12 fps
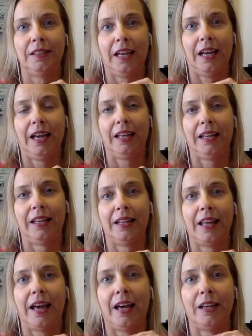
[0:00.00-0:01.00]
and
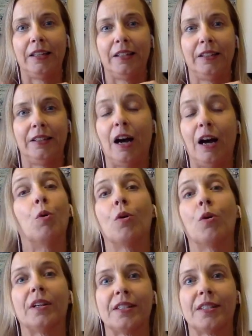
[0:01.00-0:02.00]
that not
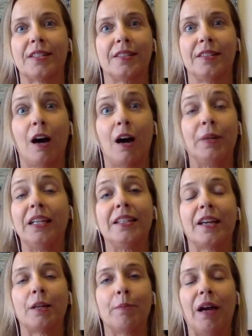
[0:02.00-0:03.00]
more is not being
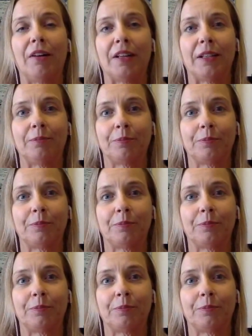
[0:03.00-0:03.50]
done about it.